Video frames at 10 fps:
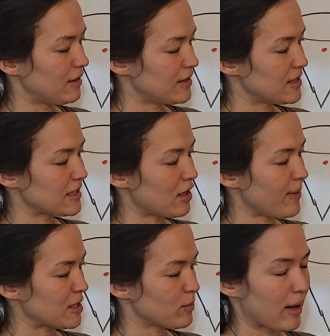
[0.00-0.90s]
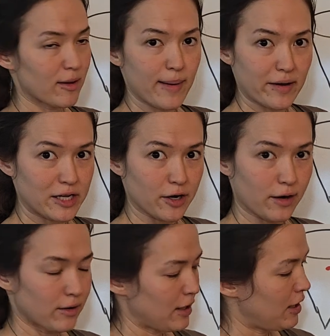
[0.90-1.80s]
center mass would probably be about
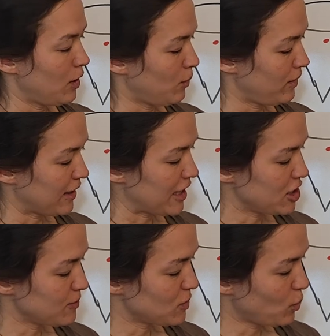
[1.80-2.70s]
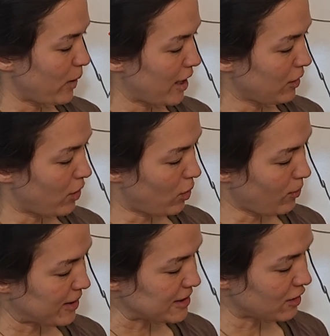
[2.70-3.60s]
here. When the ketchup is way low,
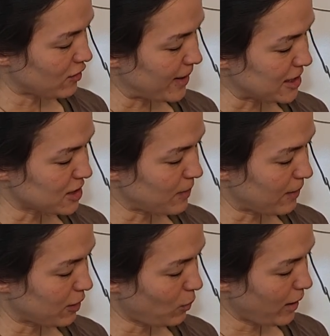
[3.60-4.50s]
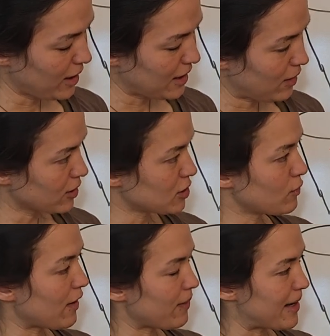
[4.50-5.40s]
my center of mass is probably way down because
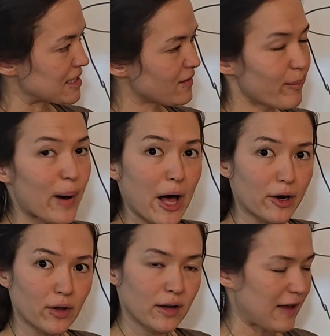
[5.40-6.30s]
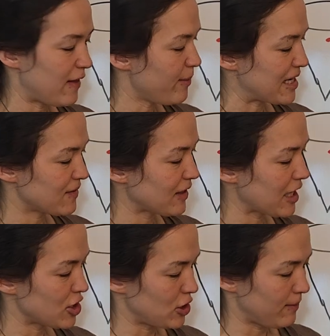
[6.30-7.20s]
you've got the mass of the bottle and then the mass of the
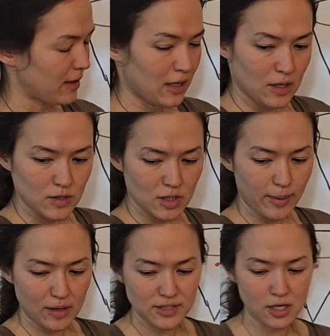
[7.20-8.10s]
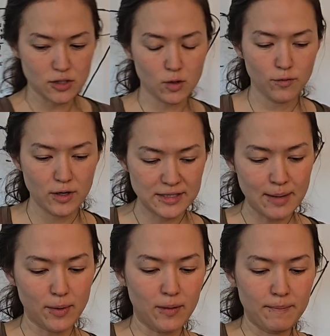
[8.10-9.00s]
ketchup. So the bottle's here. So for
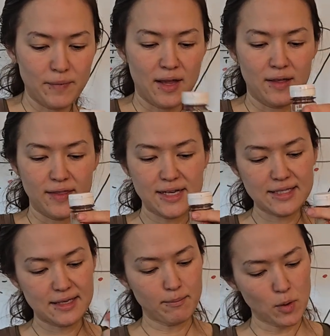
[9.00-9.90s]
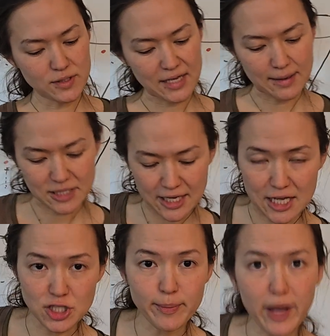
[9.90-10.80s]
example, this mostly empty
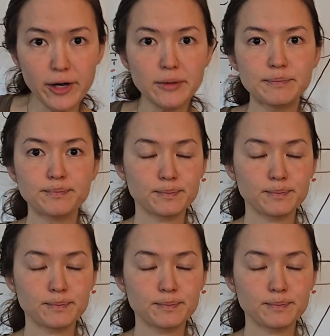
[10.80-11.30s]
ketchup bottle,